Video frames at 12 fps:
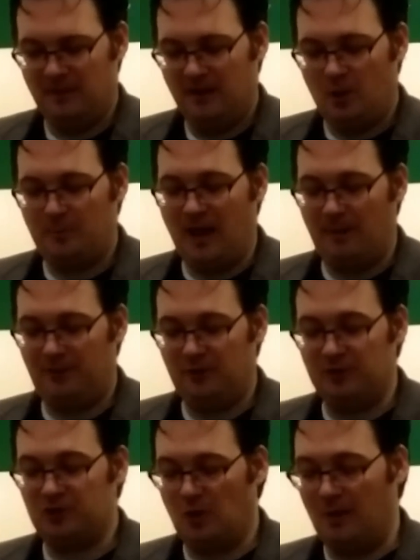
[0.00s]
He'll be able to
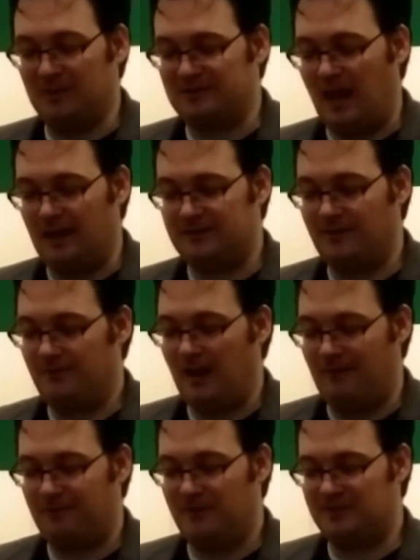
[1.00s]
enjoy what's left
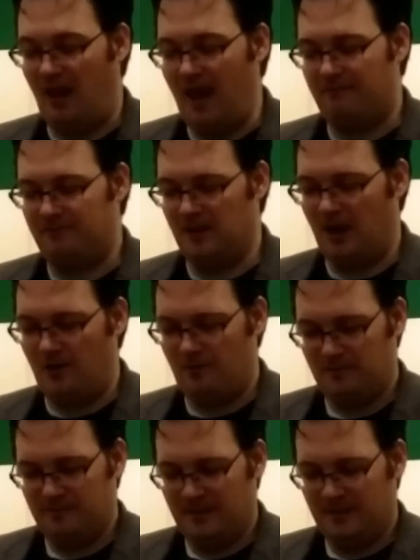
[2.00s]
of his life, you know?"